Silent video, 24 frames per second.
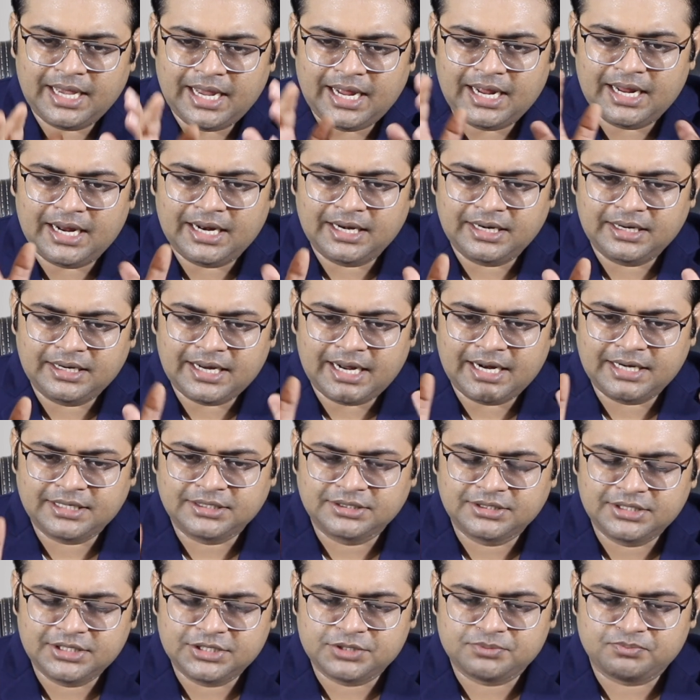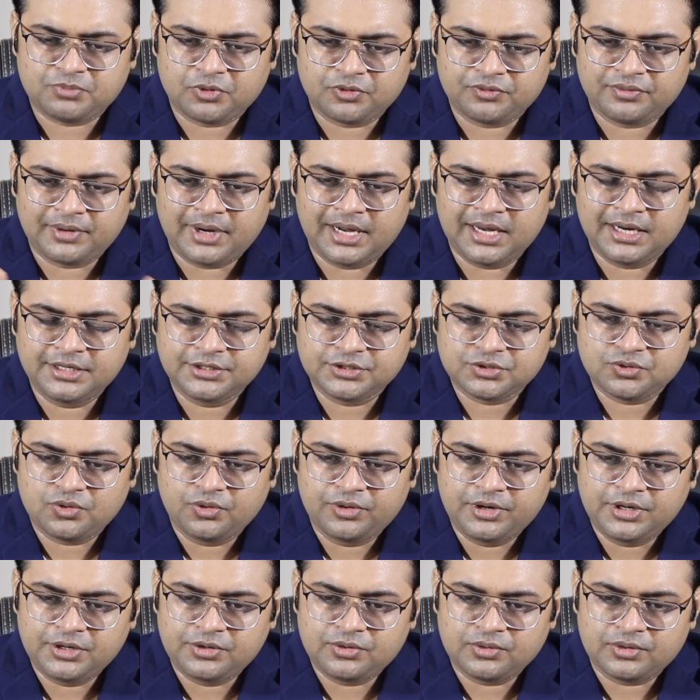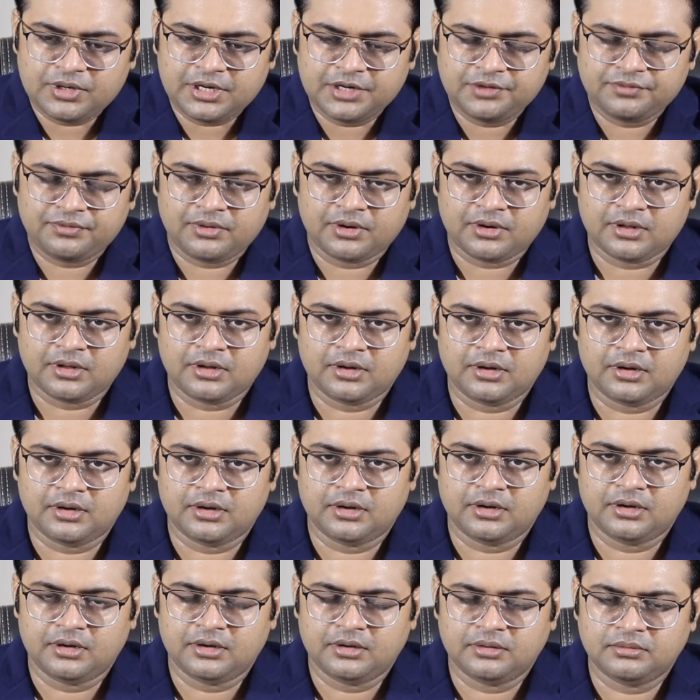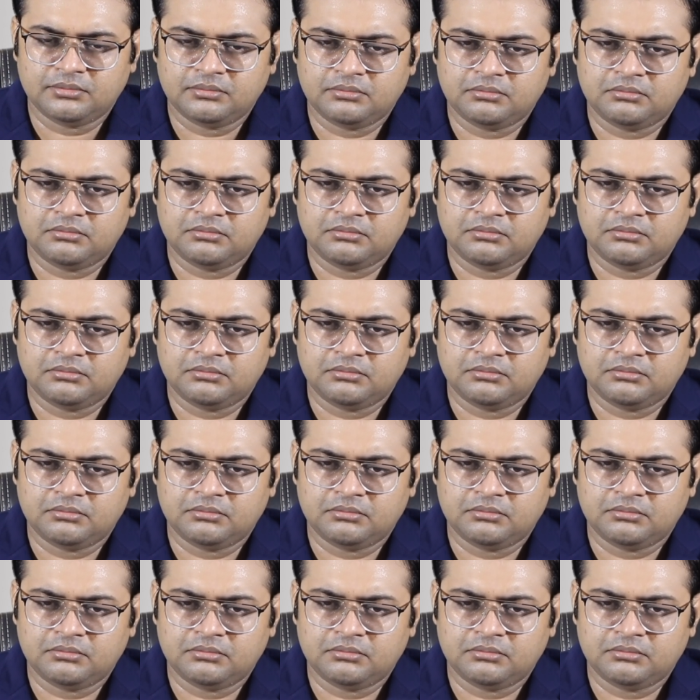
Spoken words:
and that this profile is going to run for a,